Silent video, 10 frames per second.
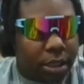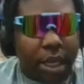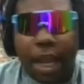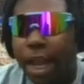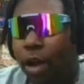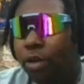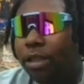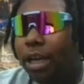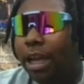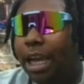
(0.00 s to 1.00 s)
to
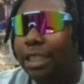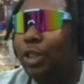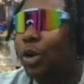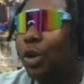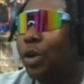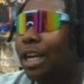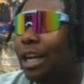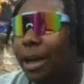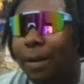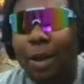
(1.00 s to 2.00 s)
Hales. Uh, it's a
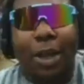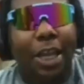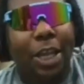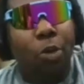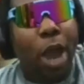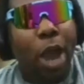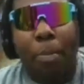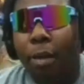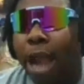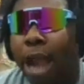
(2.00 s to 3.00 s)
story. Uh, you
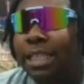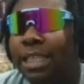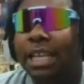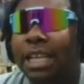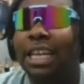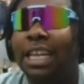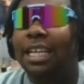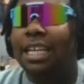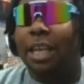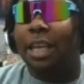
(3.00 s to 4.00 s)
had practice, and I
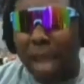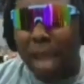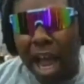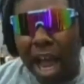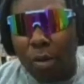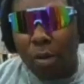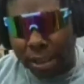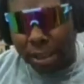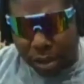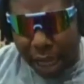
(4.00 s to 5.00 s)
seen some guy. I
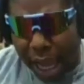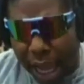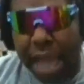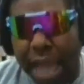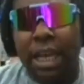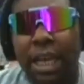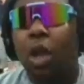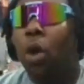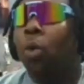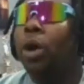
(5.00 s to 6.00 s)
always used to ask,
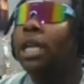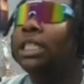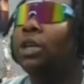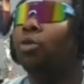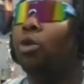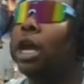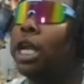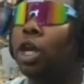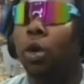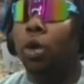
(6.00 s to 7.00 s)
like, what is he
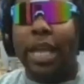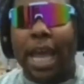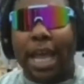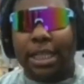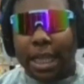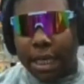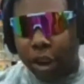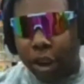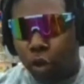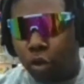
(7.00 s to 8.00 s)
running on? He had
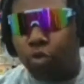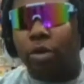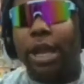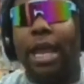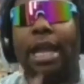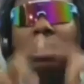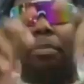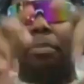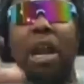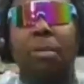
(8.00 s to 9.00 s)
these shoes, right, and
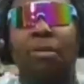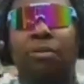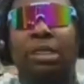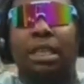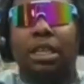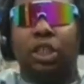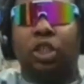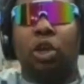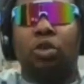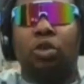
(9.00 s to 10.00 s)
at the bottom of it with the
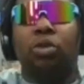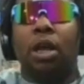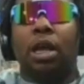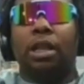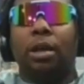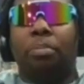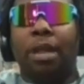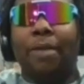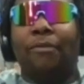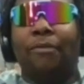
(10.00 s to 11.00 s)
little circle, little
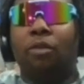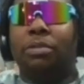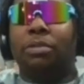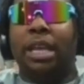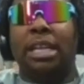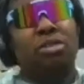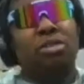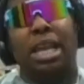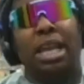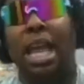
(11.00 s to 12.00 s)
platform thing. I
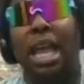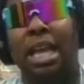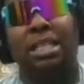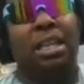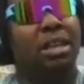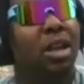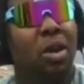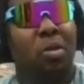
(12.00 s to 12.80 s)
used to ask, like,